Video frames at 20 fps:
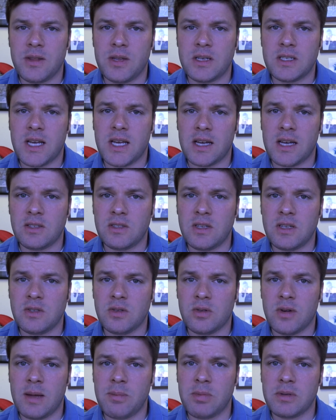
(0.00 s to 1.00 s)
the
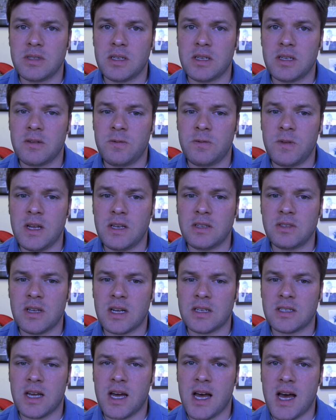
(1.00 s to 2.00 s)
Texans are able to defeat
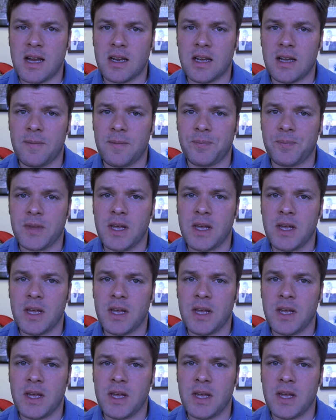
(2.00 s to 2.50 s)
Santa Anna.